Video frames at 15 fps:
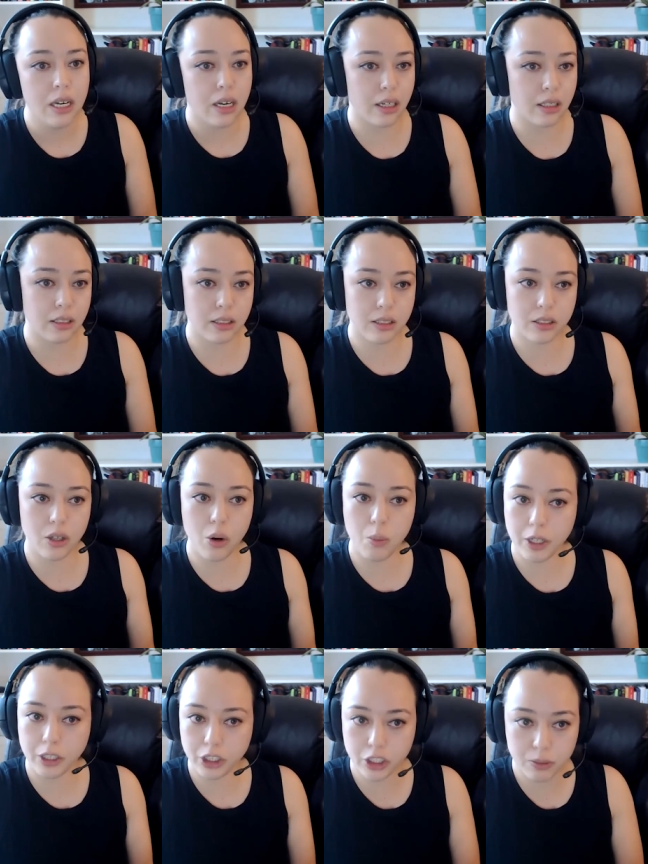It's so
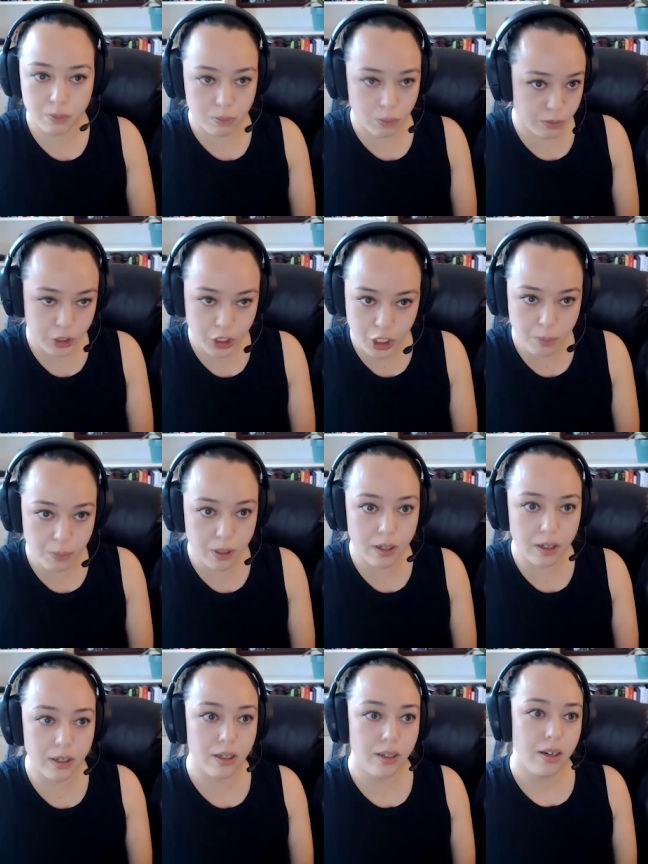much
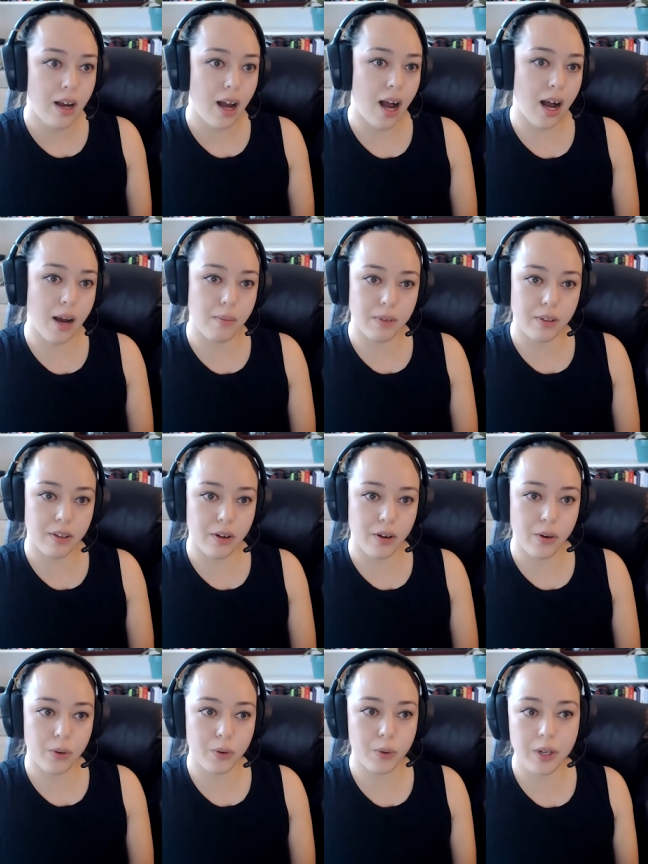cheaper. Um, you
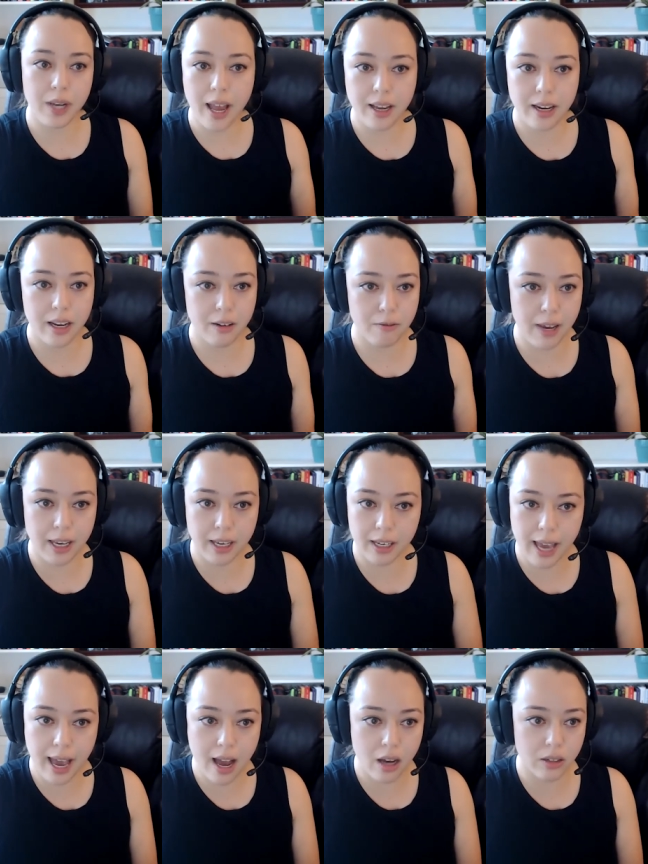know, creating fake
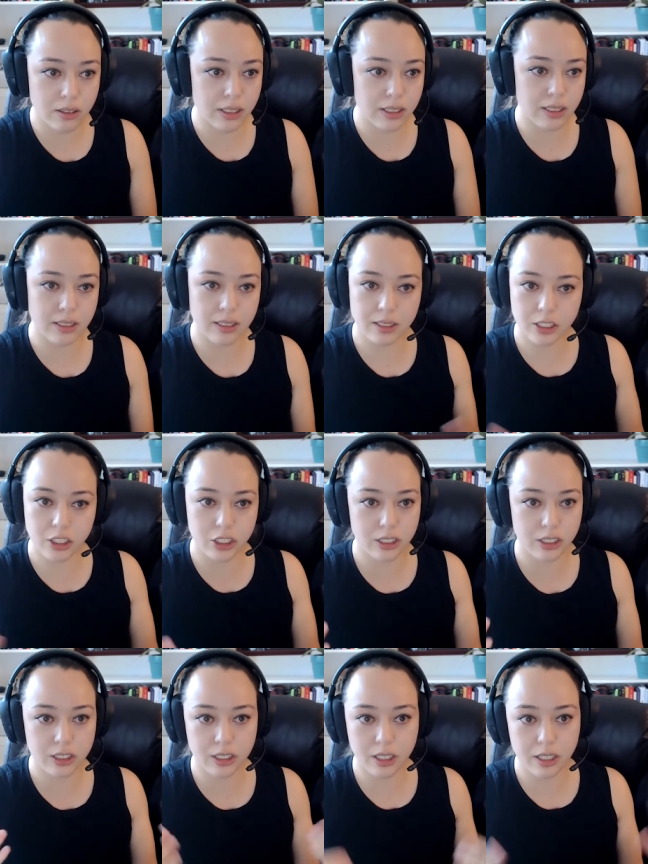accounts is
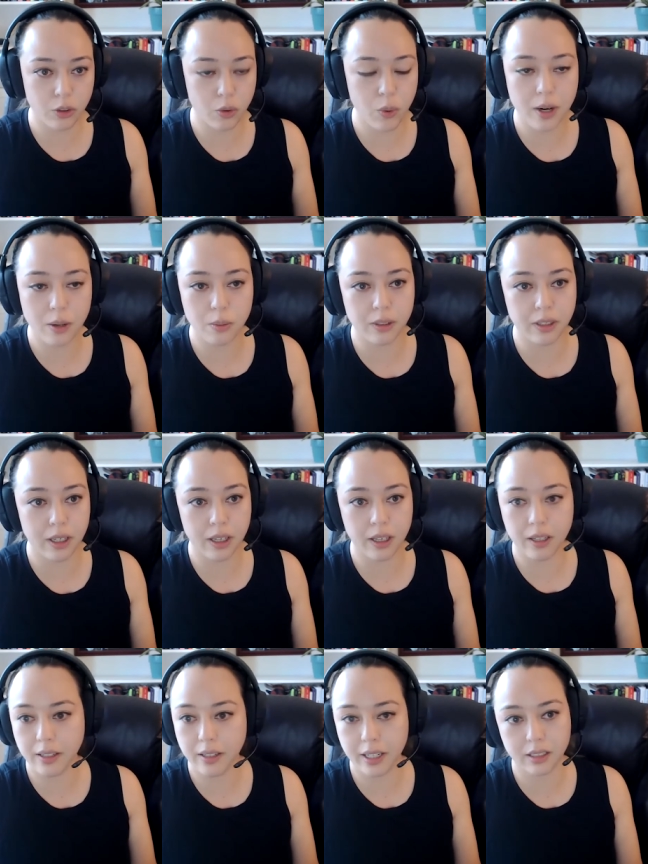just
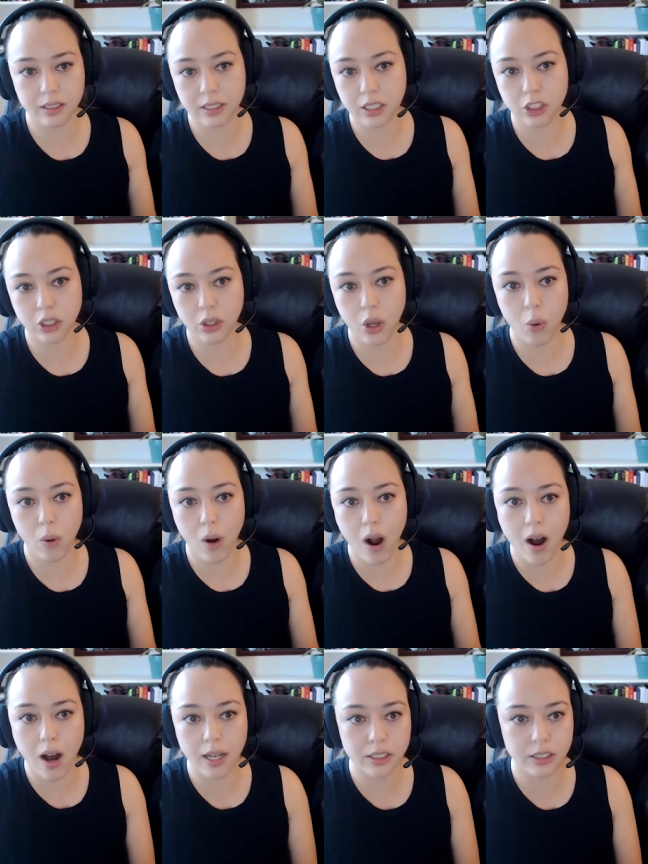incredibly like such a low
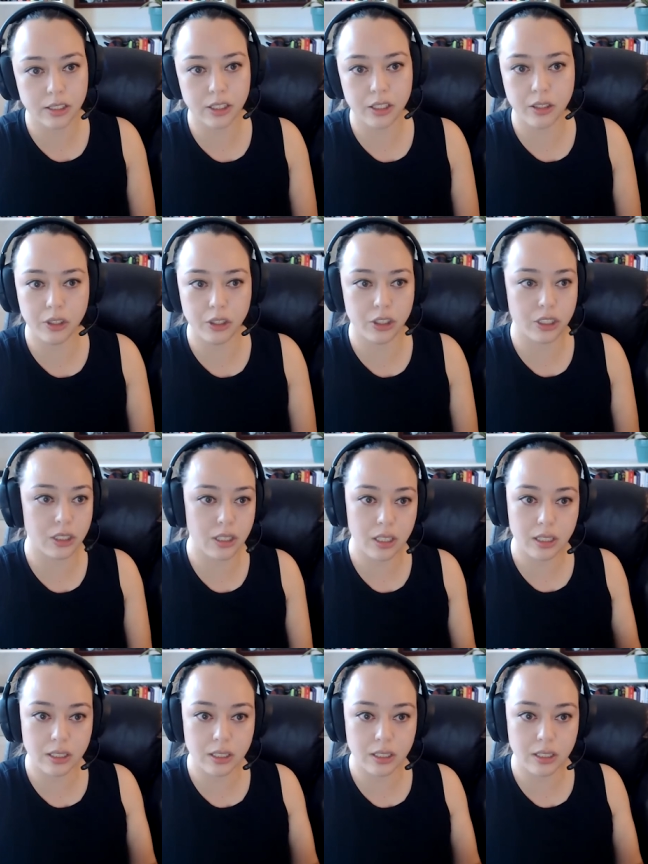cost. You know, you just mm. need hmm.